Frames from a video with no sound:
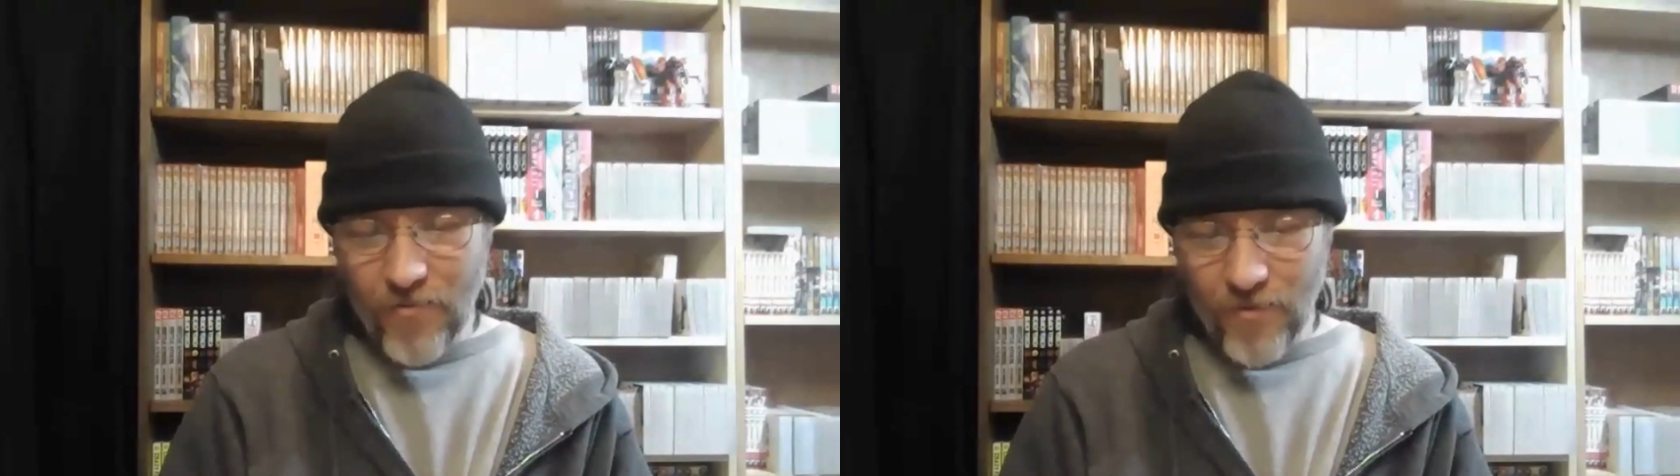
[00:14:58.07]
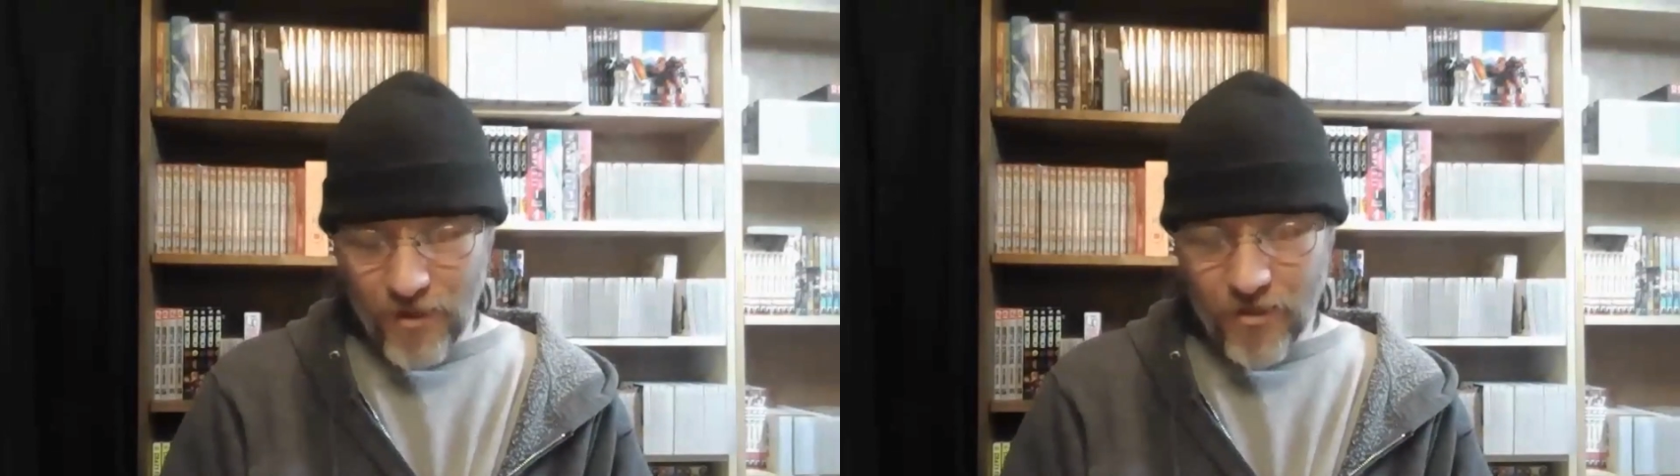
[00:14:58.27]

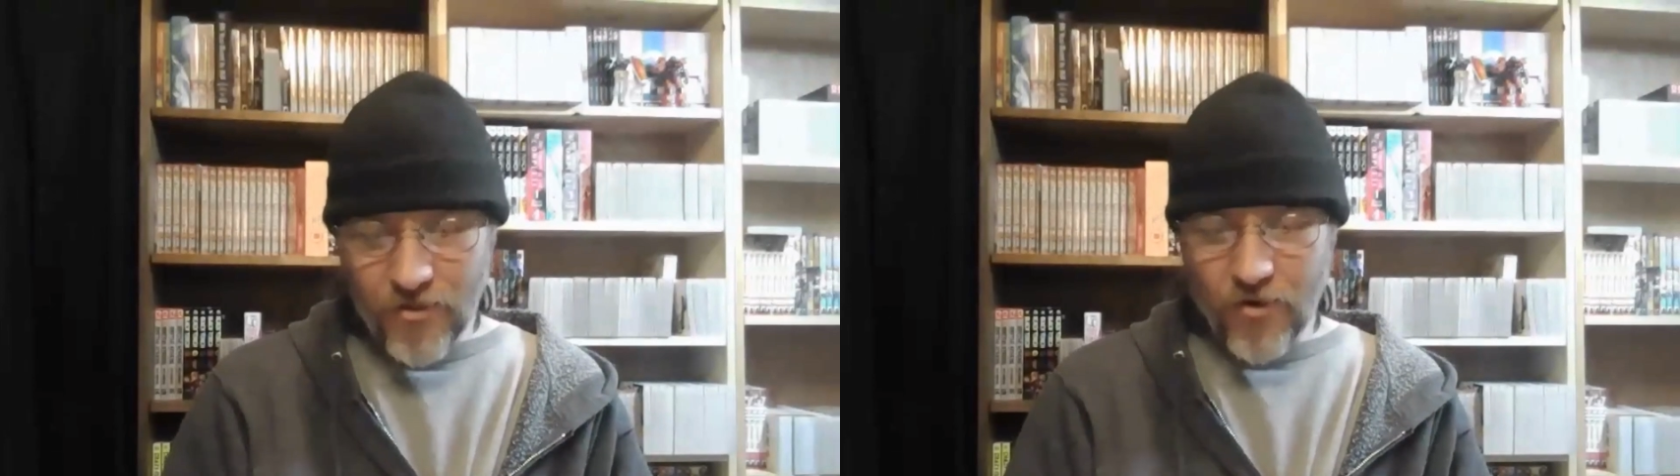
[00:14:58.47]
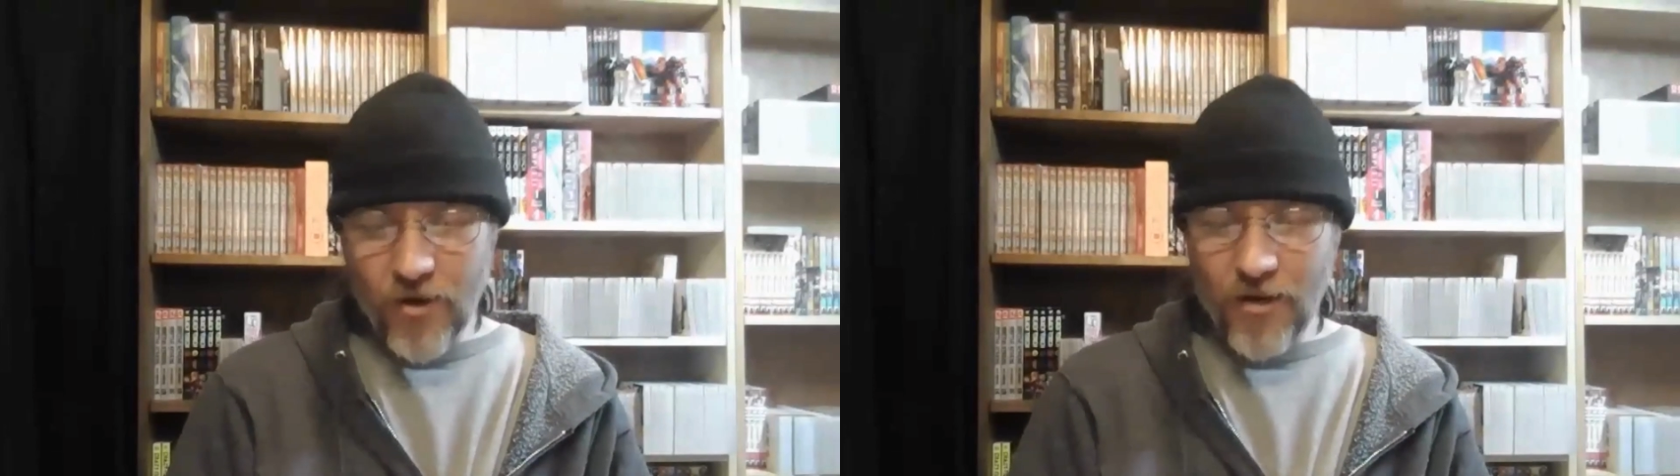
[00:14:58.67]
Let's
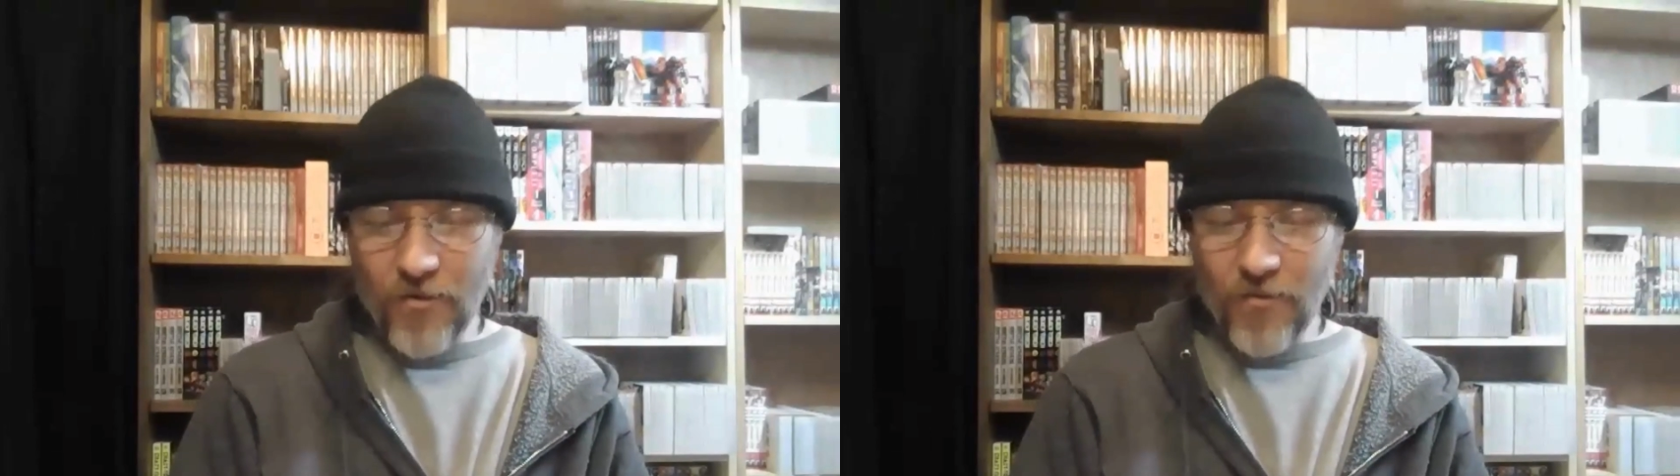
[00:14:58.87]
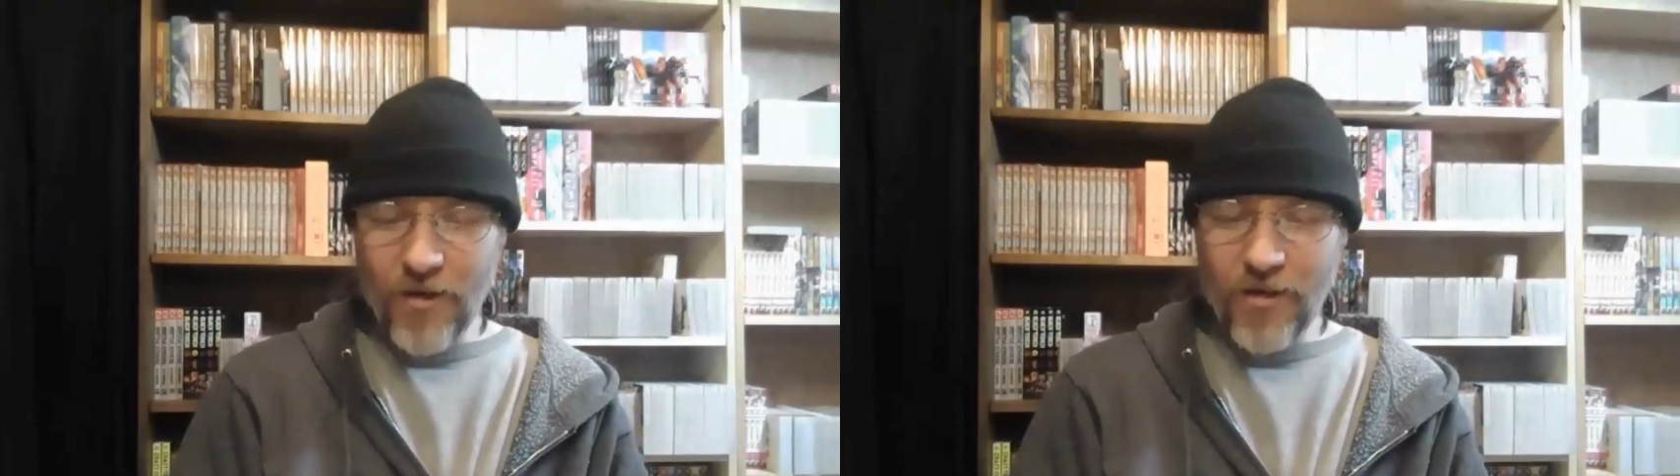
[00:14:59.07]
try it
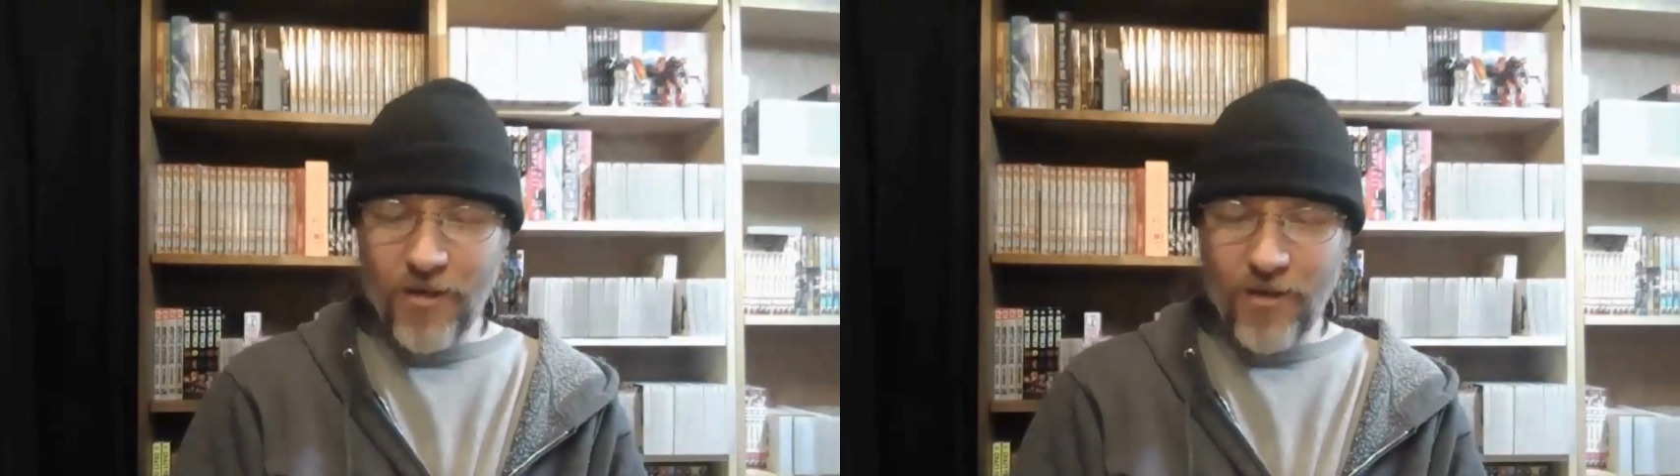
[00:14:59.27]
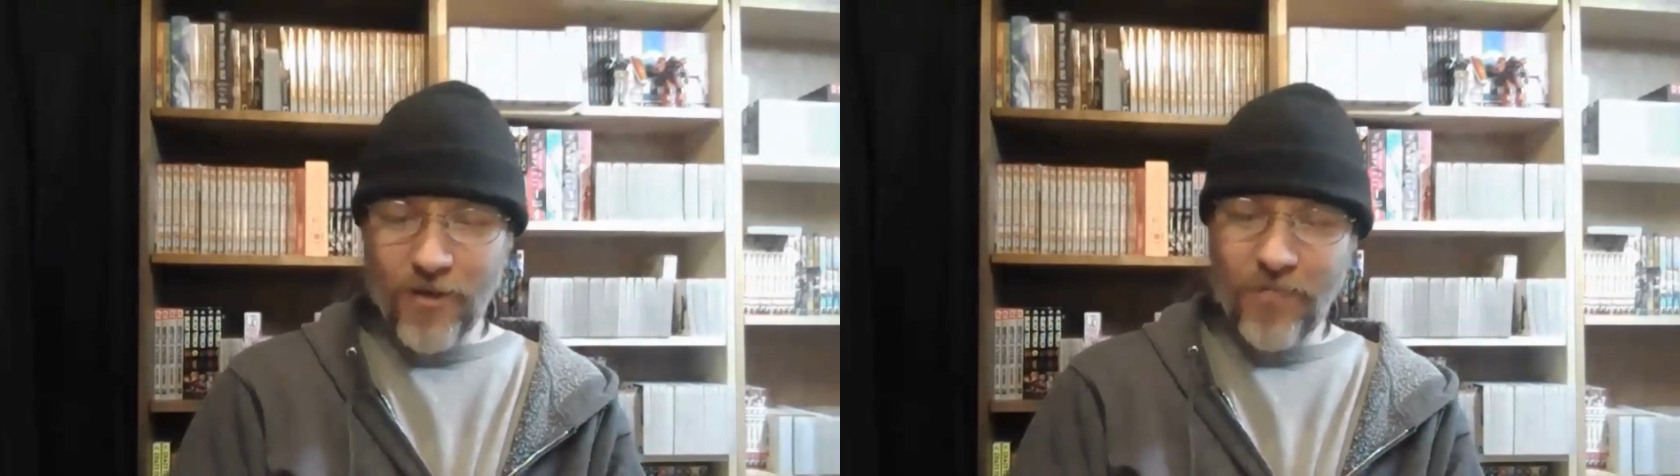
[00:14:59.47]
right
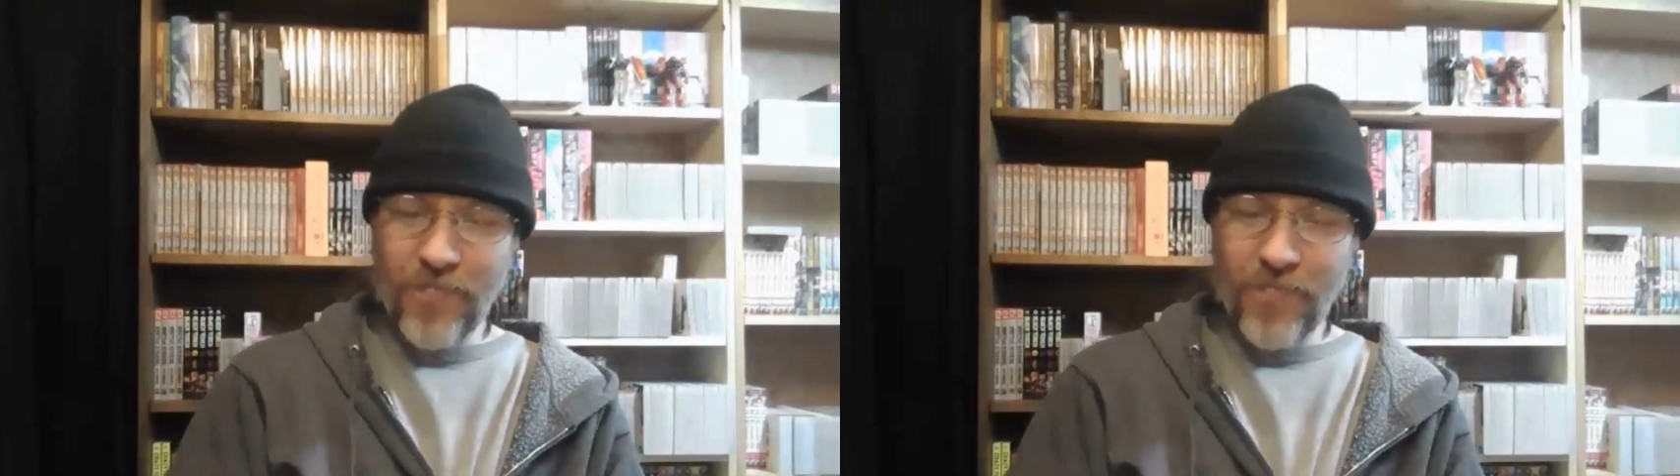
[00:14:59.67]
here.